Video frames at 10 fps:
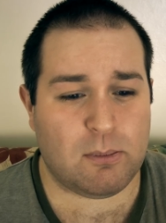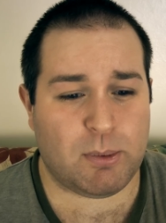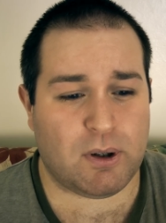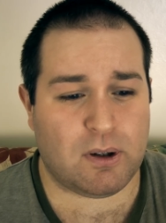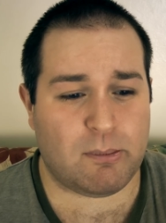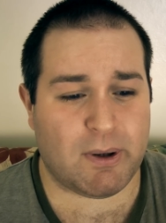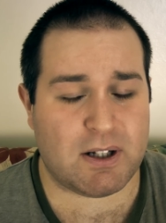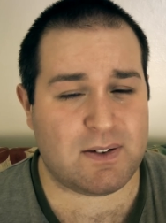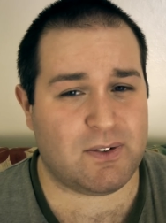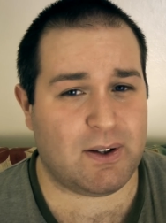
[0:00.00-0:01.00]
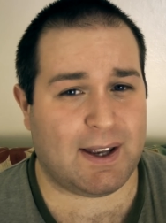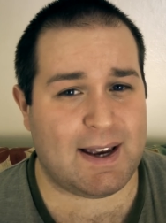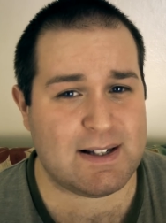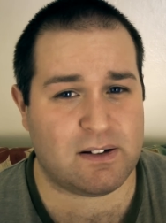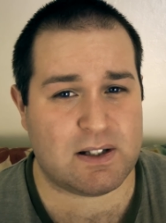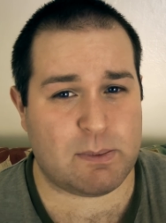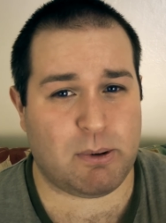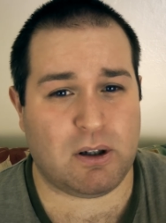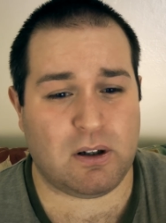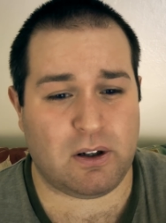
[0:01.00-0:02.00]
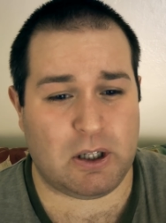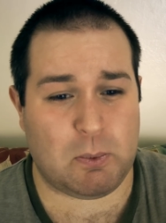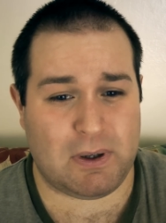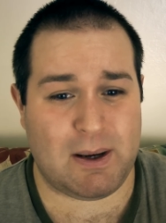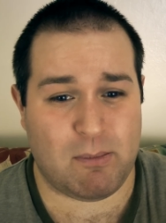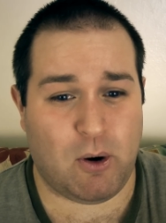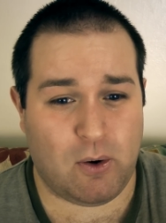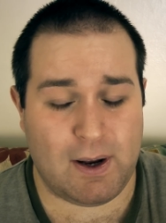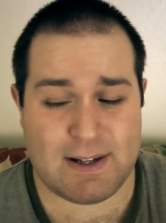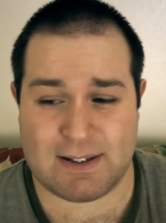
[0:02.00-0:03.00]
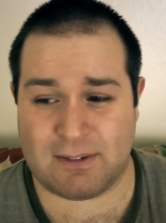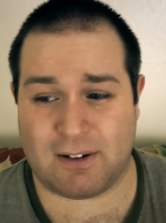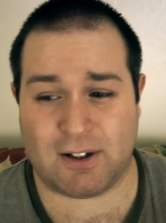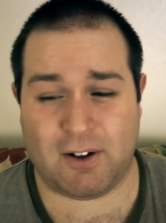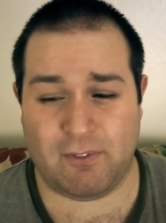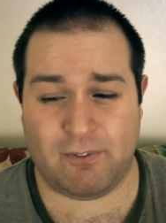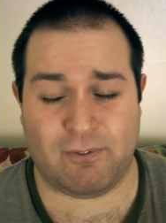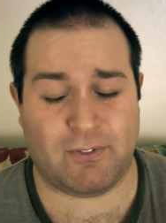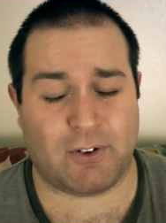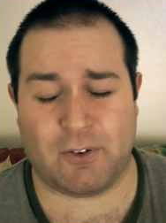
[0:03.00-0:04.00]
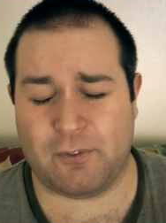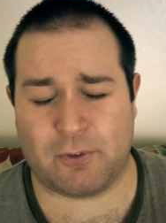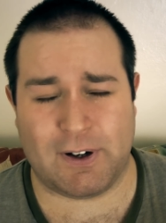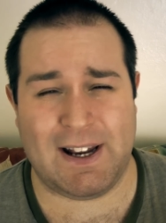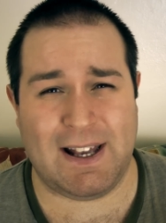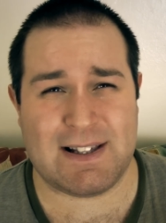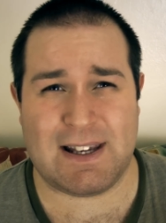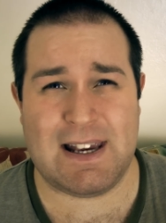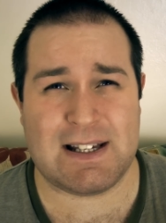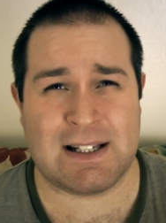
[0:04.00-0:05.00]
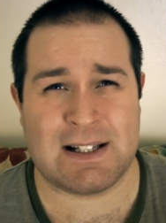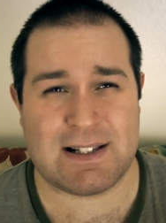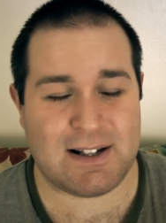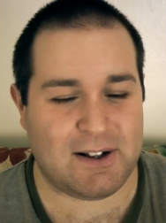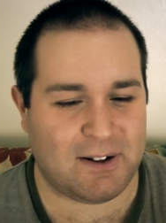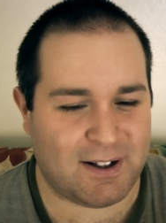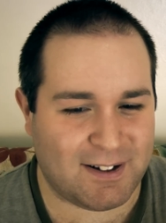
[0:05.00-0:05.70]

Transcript: But because of you guys and your support, and you wanted more, it's done for three seasons. So.